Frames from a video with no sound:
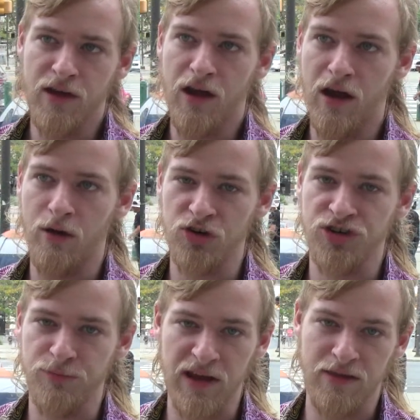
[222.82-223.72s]
uh,
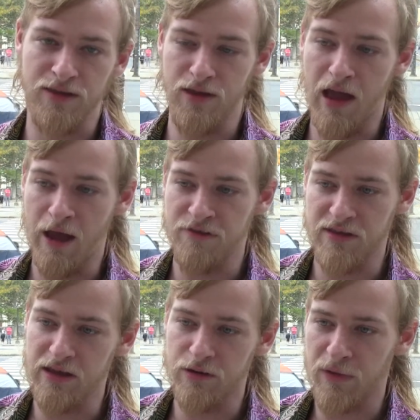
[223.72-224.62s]
which it makes. I've
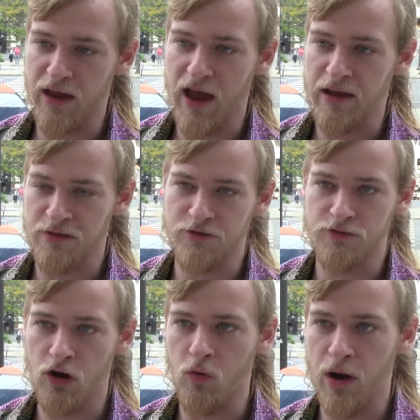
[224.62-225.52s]
seen it make ice
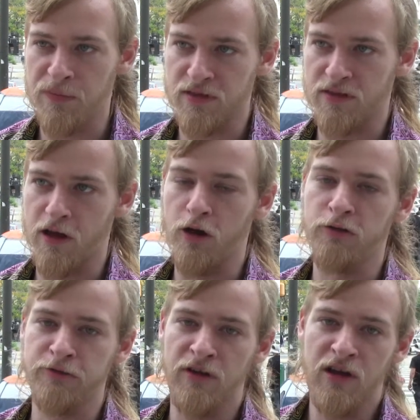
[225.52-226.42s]
grow up
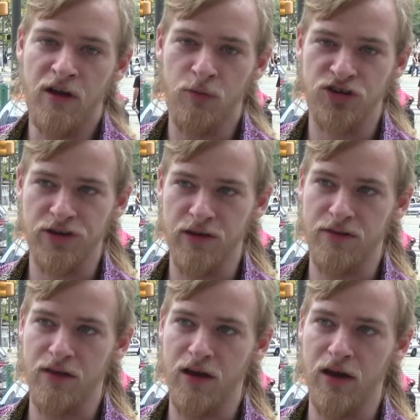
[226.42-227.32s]
itself, which
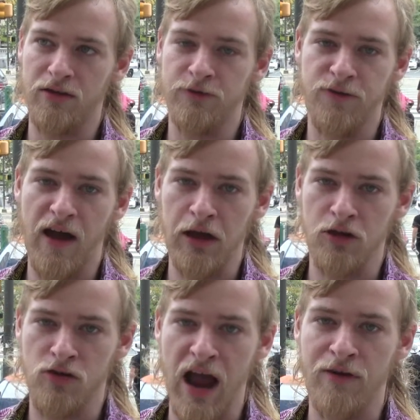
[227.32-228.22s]
is uh, defying
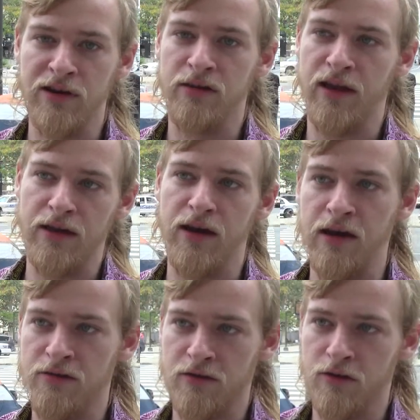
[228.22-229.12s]
gravity like an
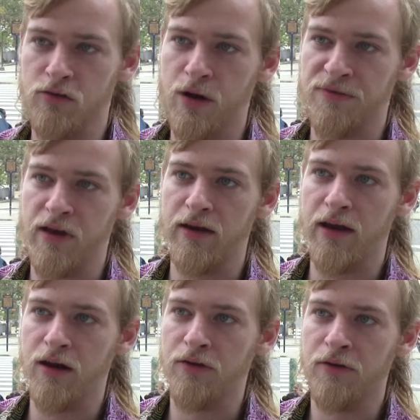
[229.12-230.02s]
icicle upside
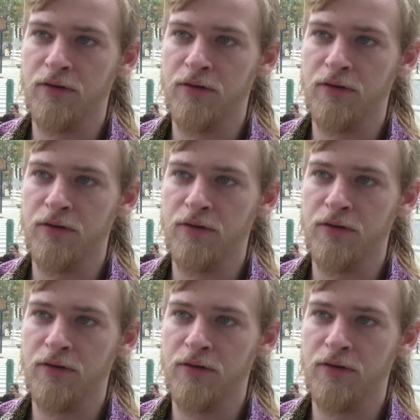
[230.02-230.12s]
down.